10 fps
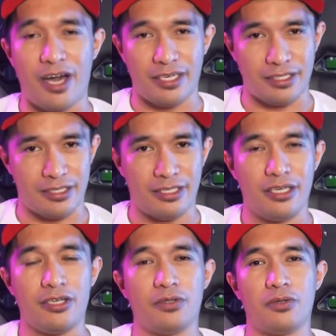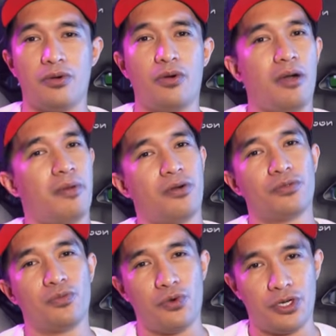facts to know about
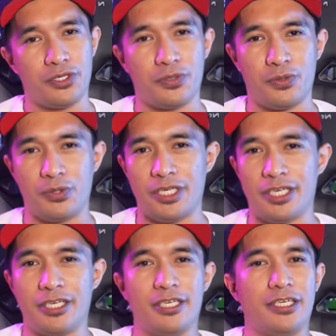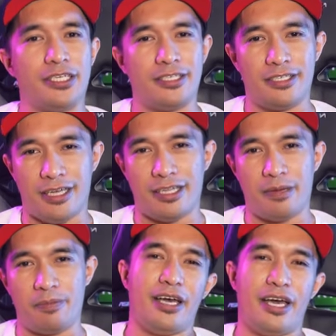water cooling
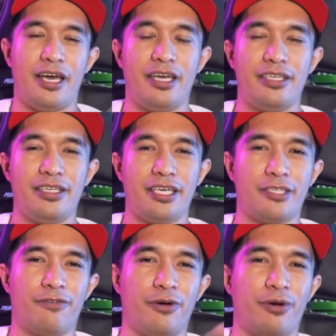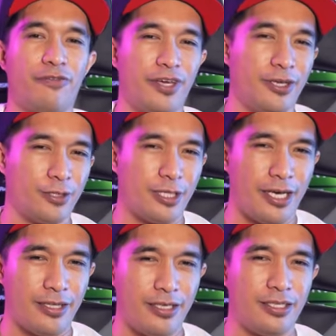setup. And yes, for more videos
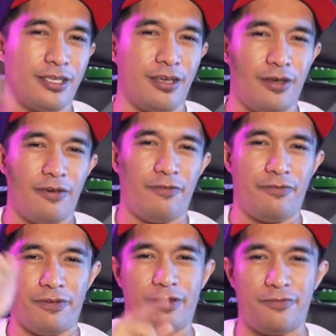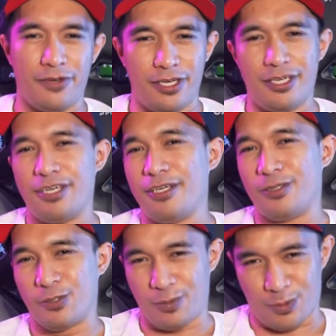like this, feel free
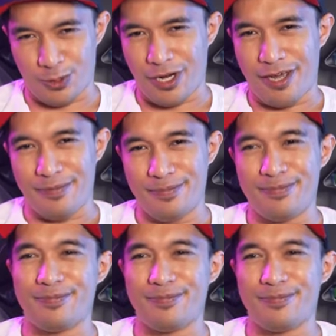to subscribe.